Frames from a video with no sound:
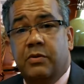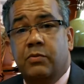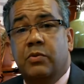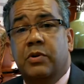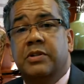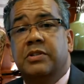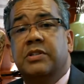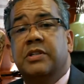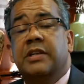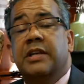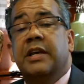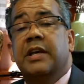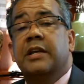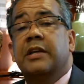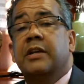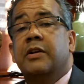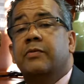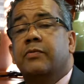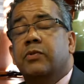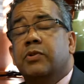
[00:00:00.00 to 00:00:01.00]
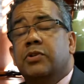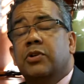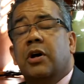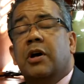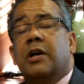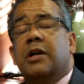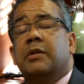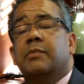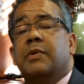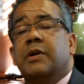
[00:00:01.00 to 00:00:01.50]
once again, if we're
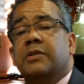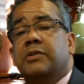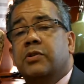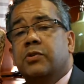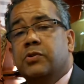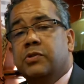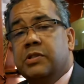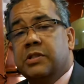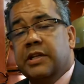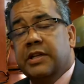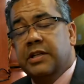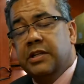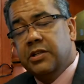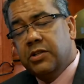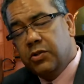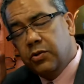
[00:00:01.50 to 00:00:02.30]
talking about those ladies